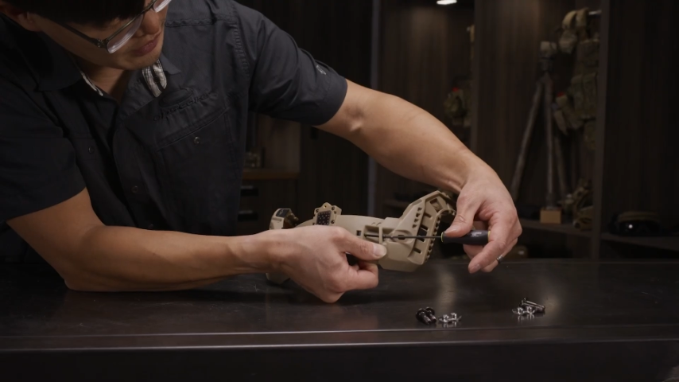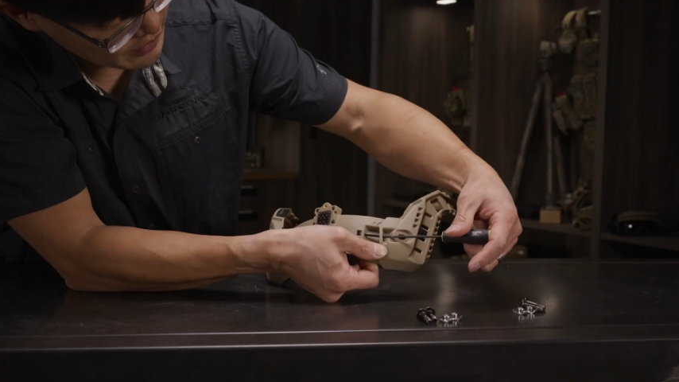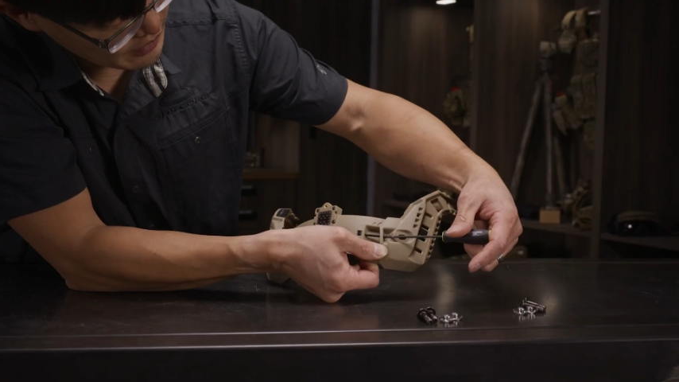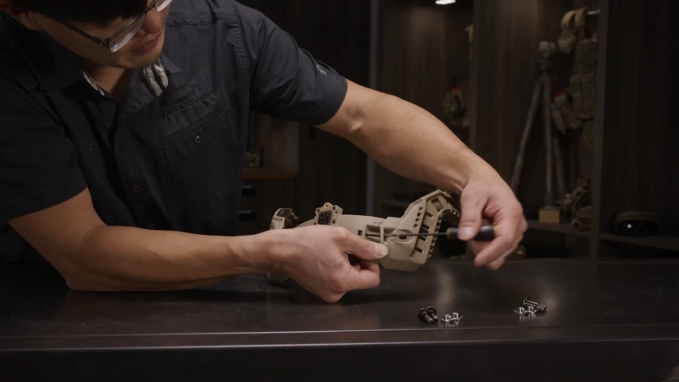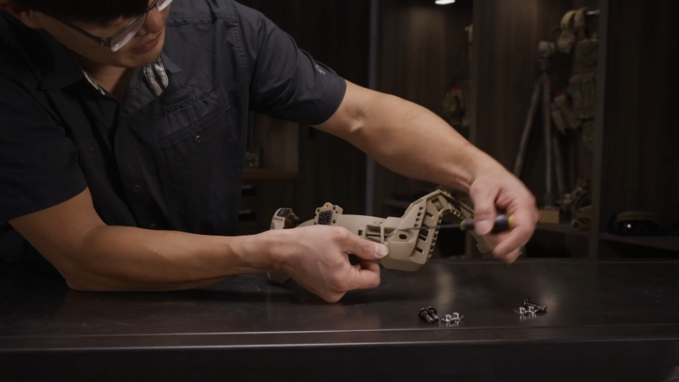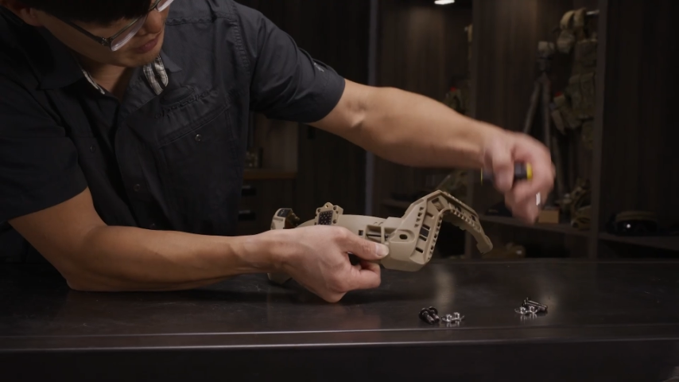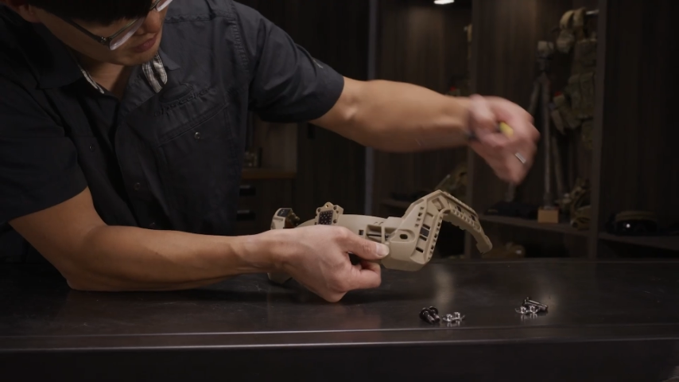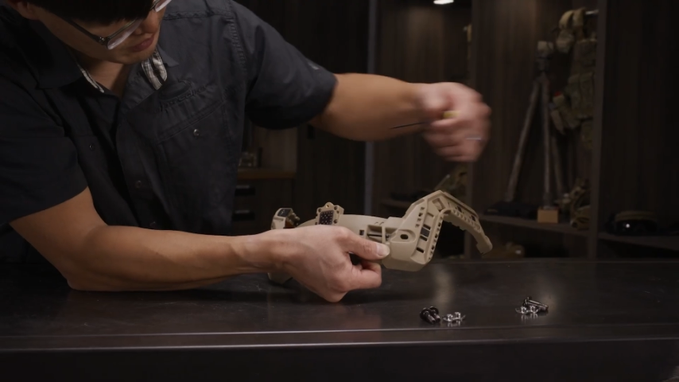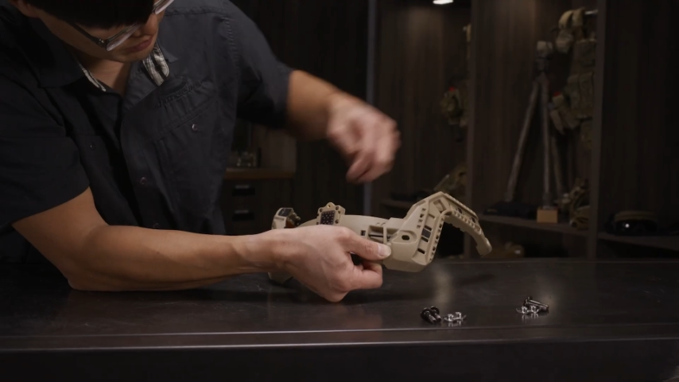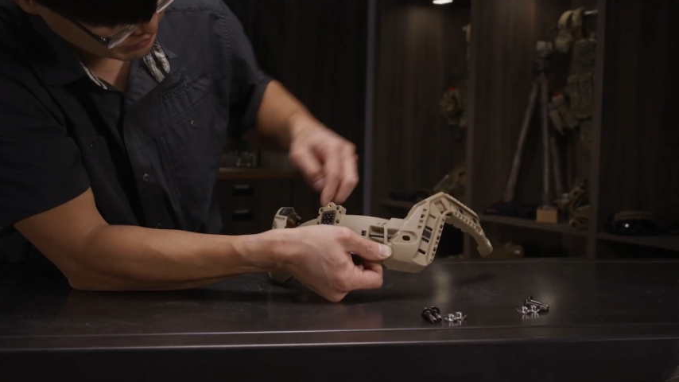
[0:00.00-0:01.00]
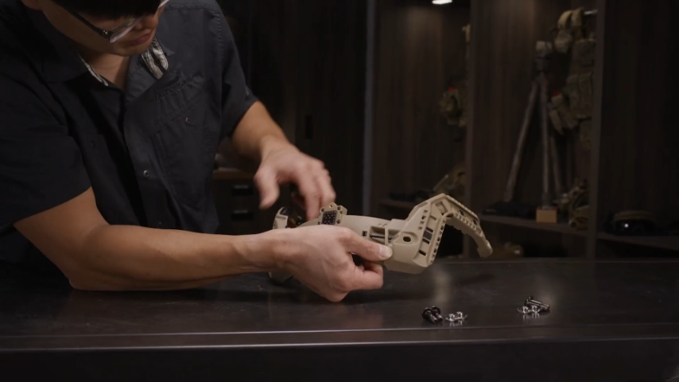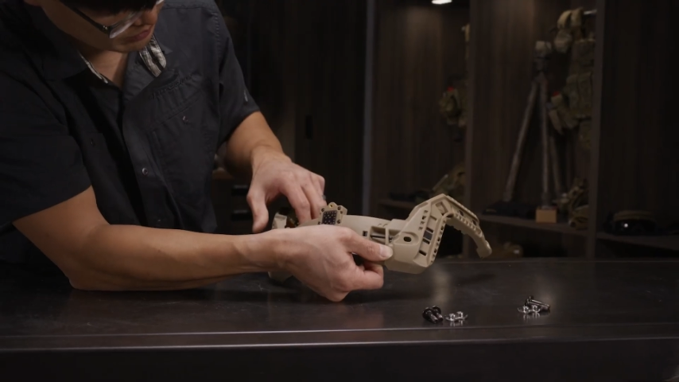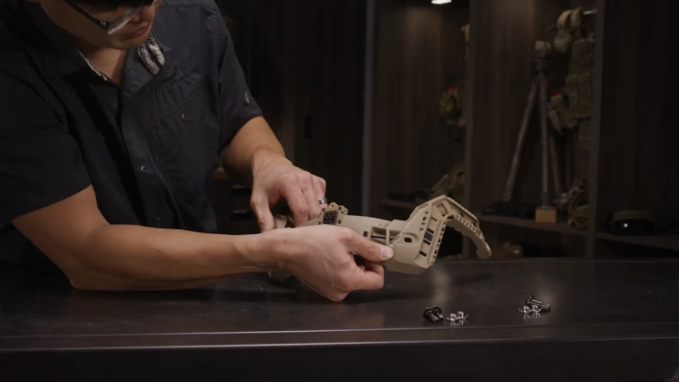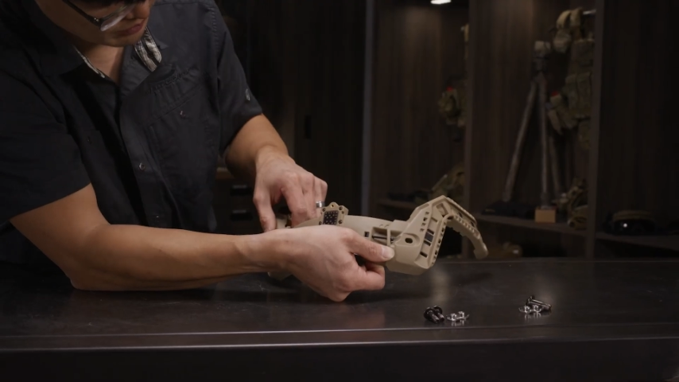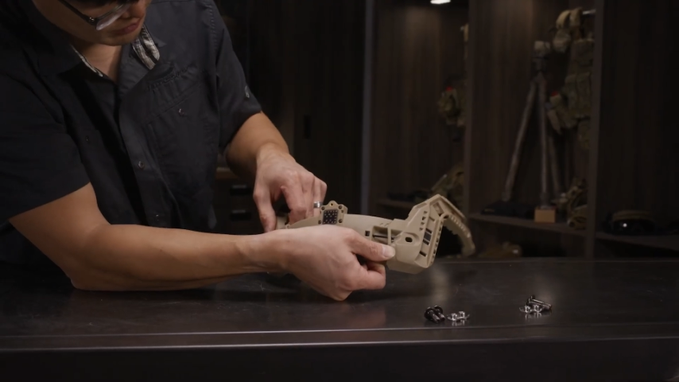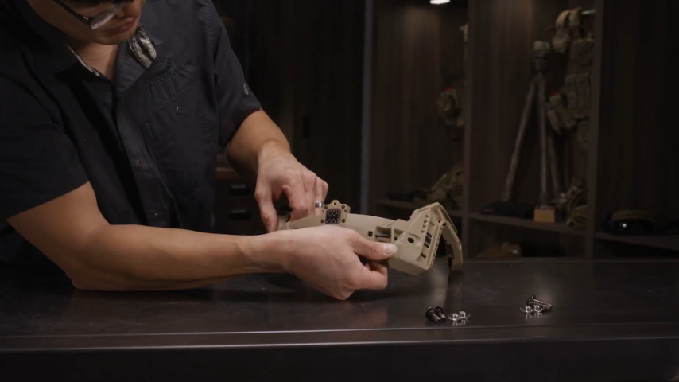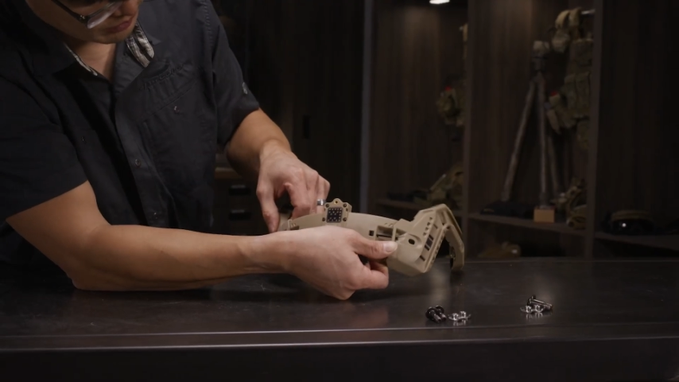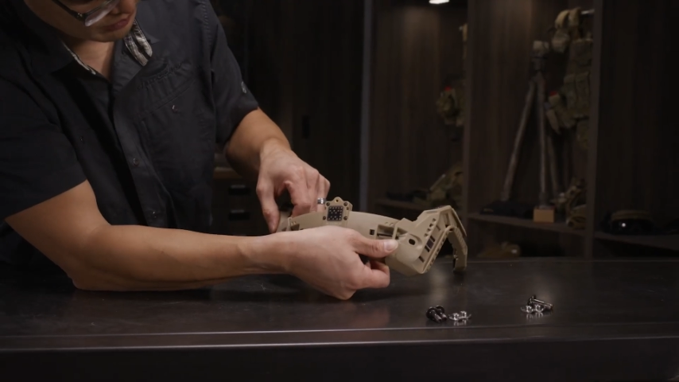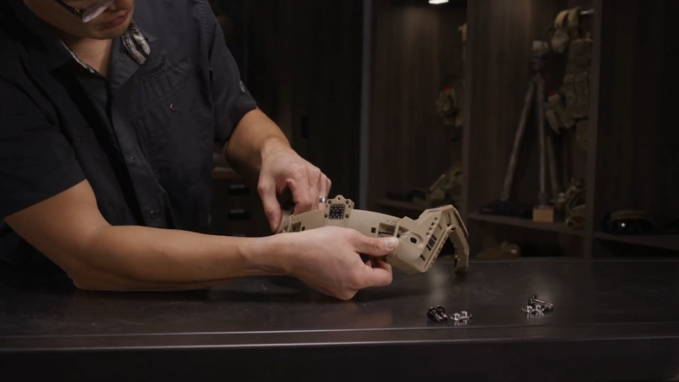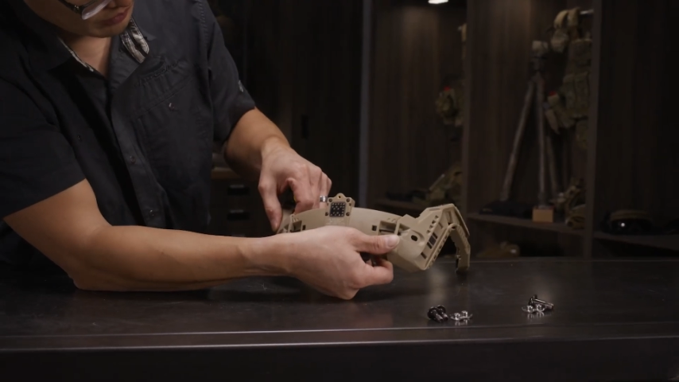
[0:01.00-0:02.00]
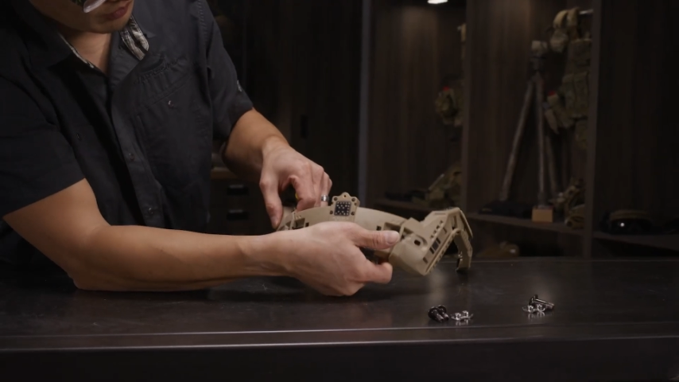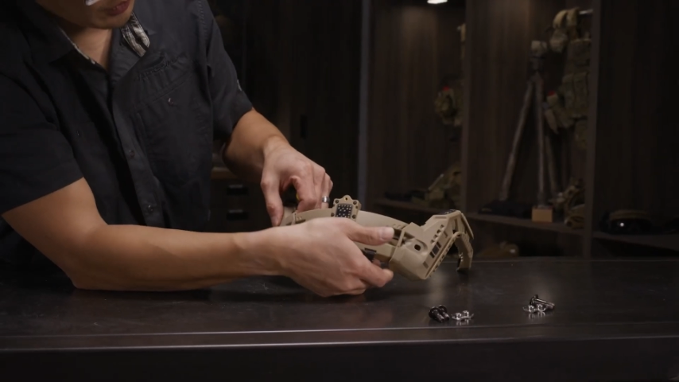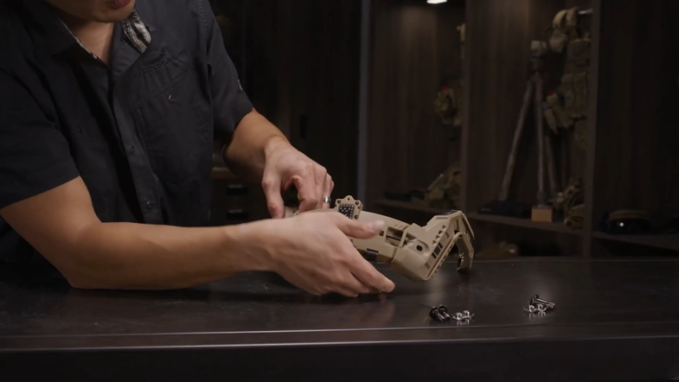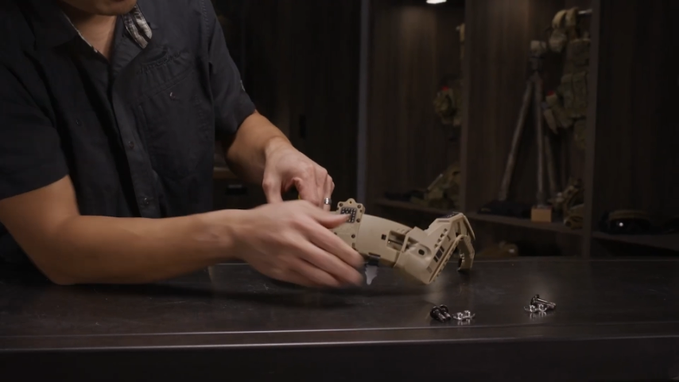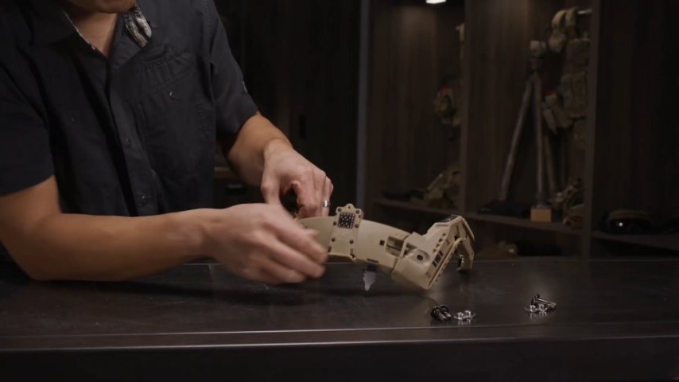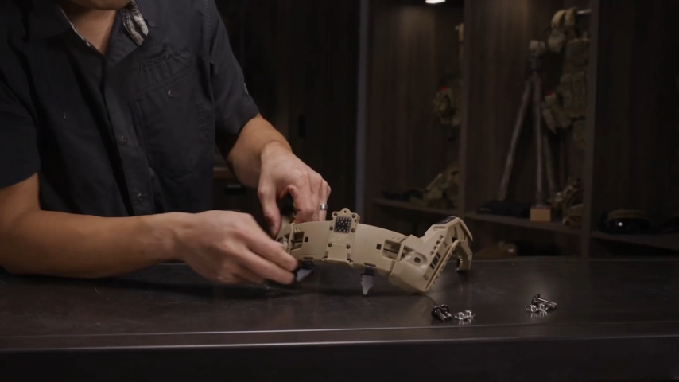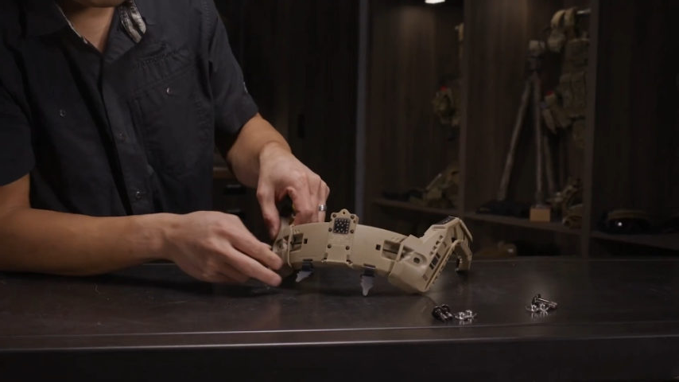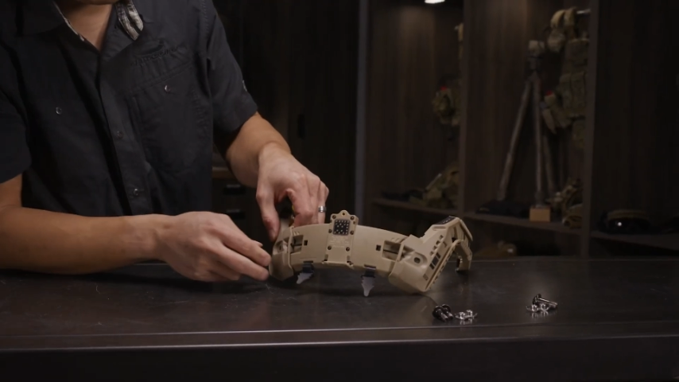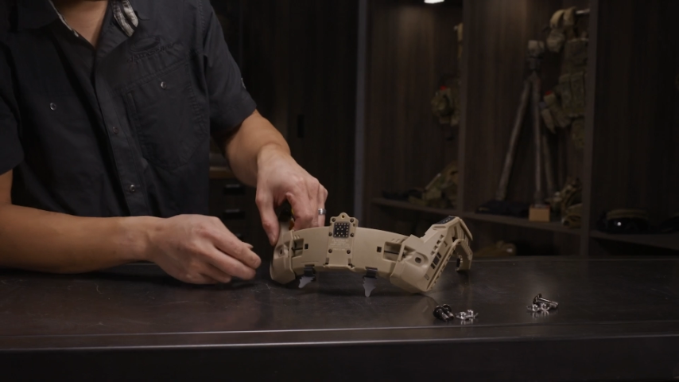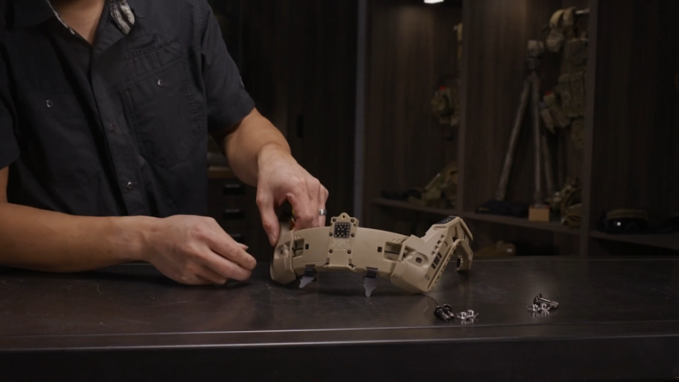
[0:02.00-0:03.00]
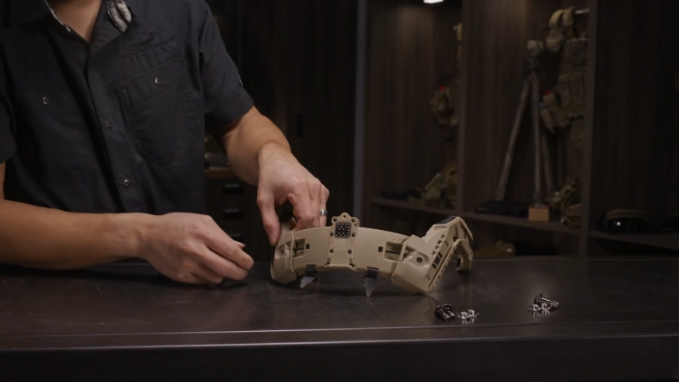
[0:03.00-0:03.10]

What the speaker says: Nobody's mouth can be seen.